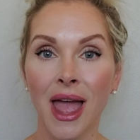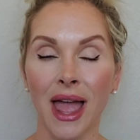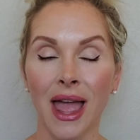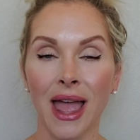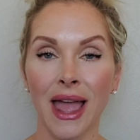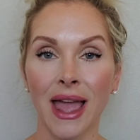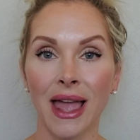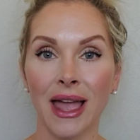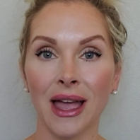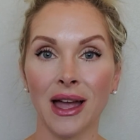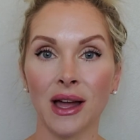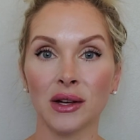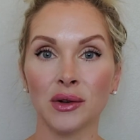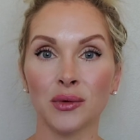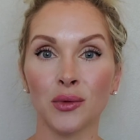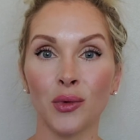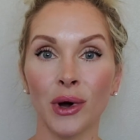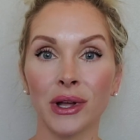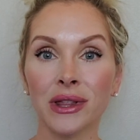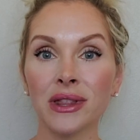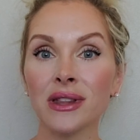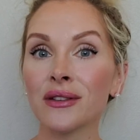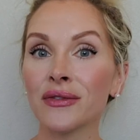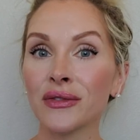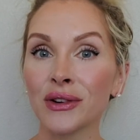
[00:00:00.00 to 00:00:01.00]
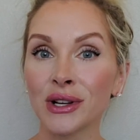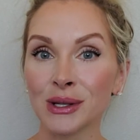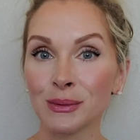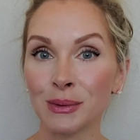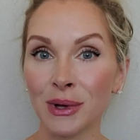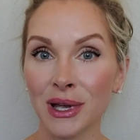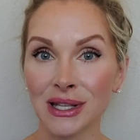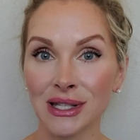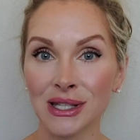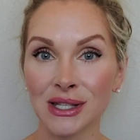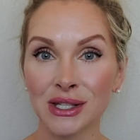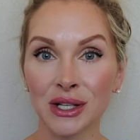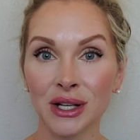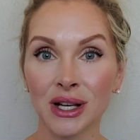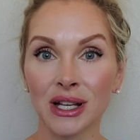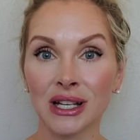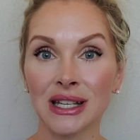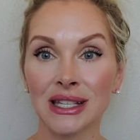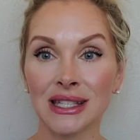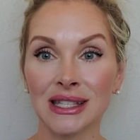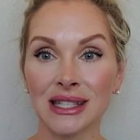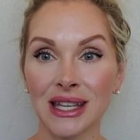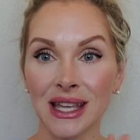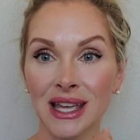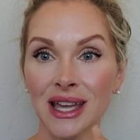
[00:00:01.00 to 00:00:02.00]
And one of the first places you're going to
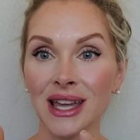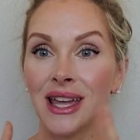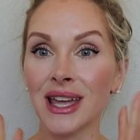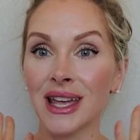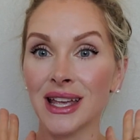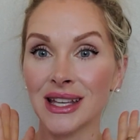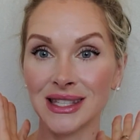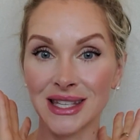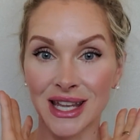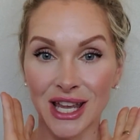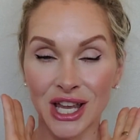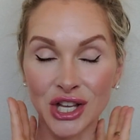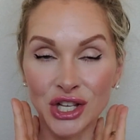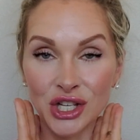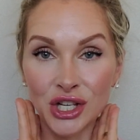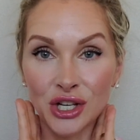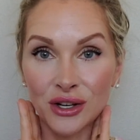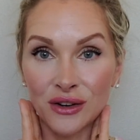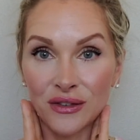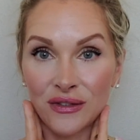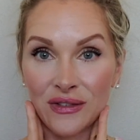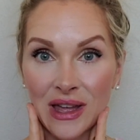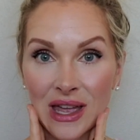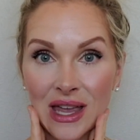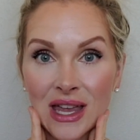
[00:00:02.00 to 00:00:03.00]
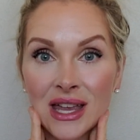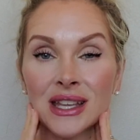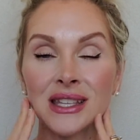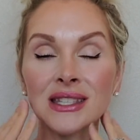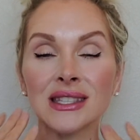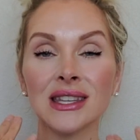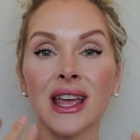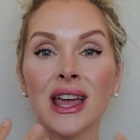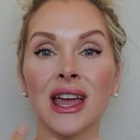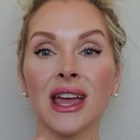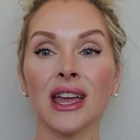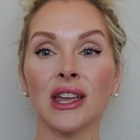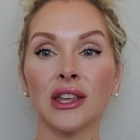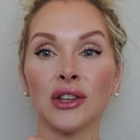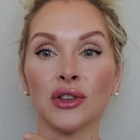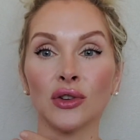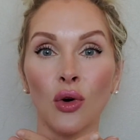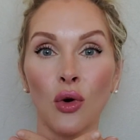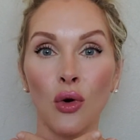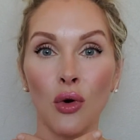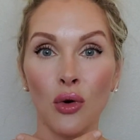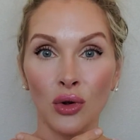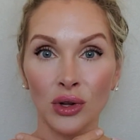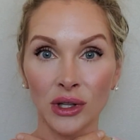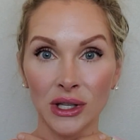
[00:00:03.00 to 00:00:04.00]
see it is in your face. You'll
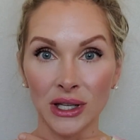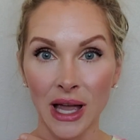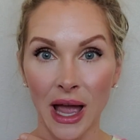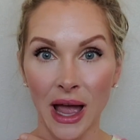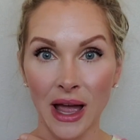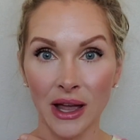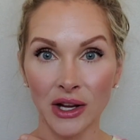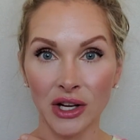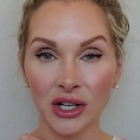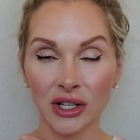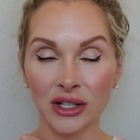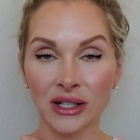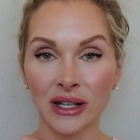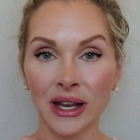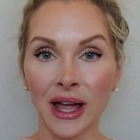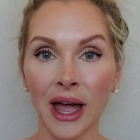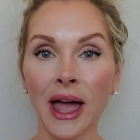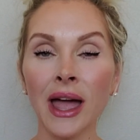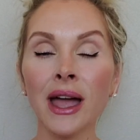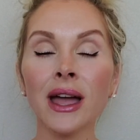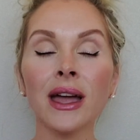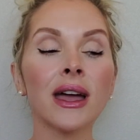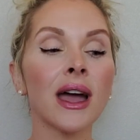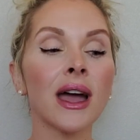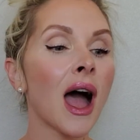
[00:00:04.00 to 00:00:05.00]
hold it at your neck.